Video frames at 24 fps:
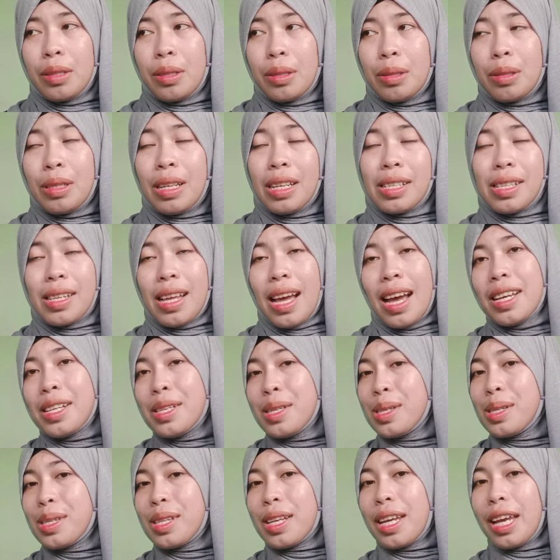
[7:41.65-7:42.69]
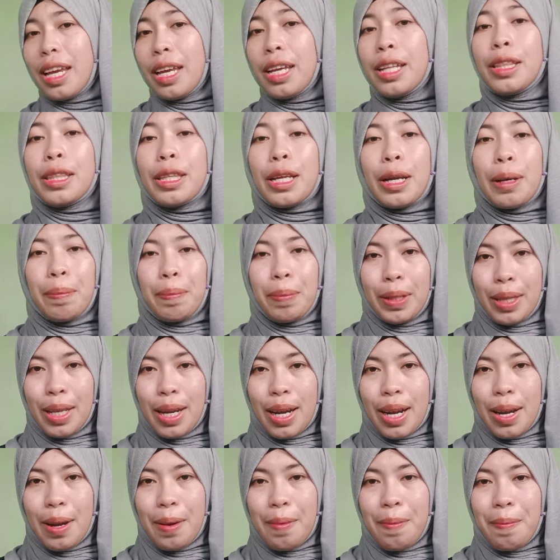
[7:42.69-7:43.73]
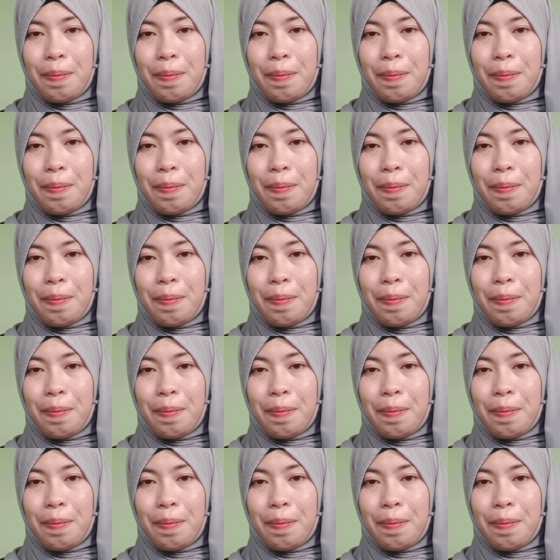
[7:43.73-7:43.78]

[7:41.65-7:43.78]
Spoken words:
to the science interpreter.